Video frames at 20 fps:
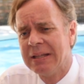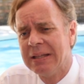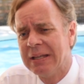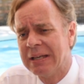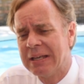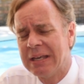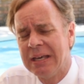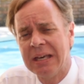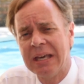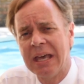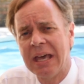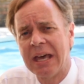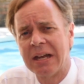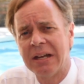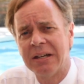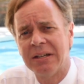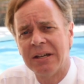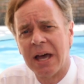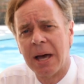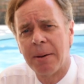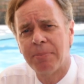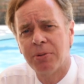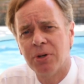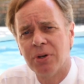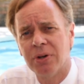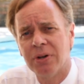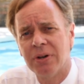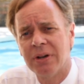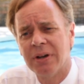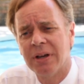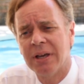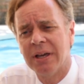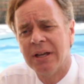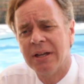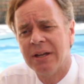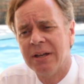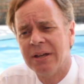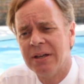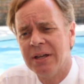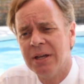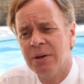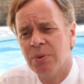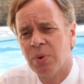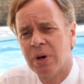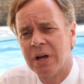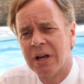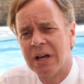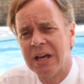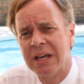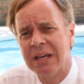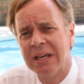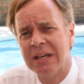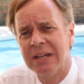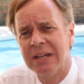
the king had a diopter in one eye